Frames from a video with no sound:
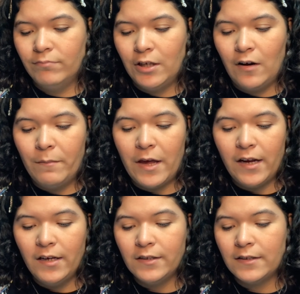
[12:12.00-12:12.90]
you know, I'm
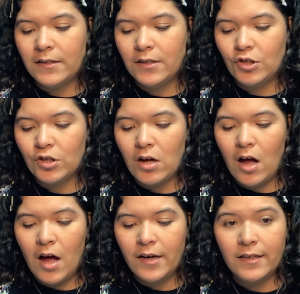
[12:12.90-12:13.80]
heading to
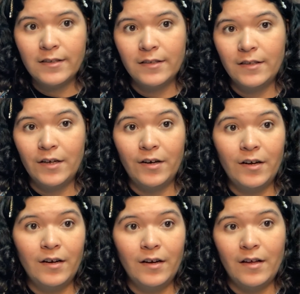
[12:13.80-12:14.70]
StitchCon. Is
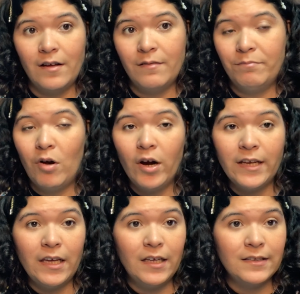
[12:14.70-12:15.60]
there
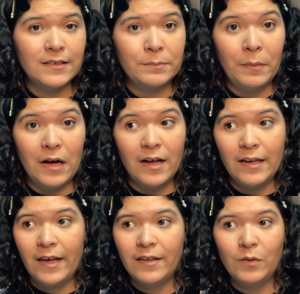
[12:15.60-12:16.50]
parking
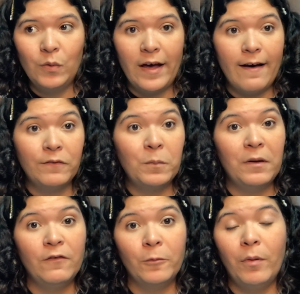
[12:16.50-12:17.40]
spot? Like, do I have to
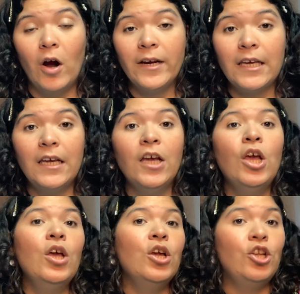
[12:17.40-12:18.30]
pay for parking?
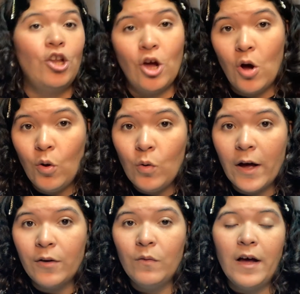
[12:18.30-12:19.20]
No,
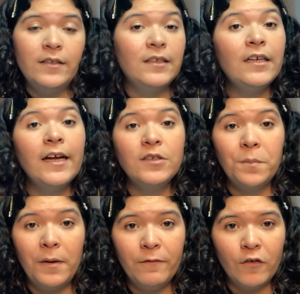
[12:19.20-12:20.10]
I didn't have to
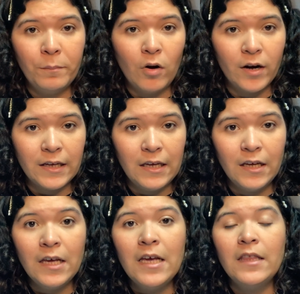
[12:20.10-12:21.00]
pay for
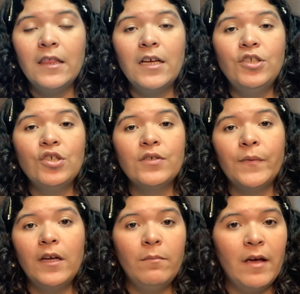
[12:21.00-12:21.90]
parking. They just
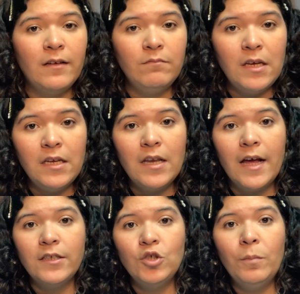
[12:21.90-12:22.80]
recommend me
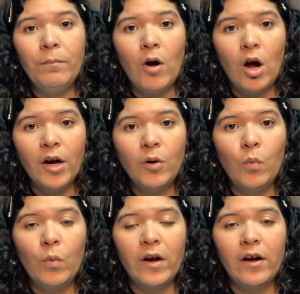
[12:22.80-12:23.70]
not to park
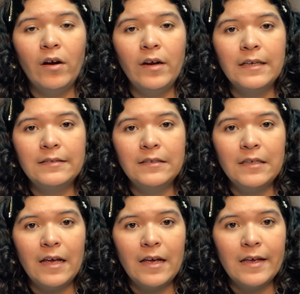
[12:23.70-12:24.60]
where it
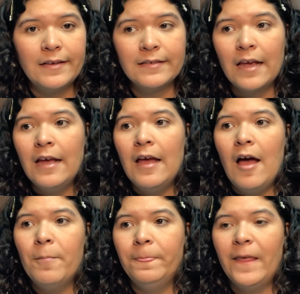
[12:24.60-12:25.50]
says
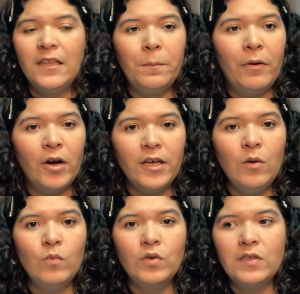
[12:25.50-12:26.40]
that the
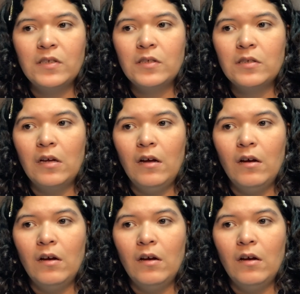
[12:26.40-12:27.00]
parking was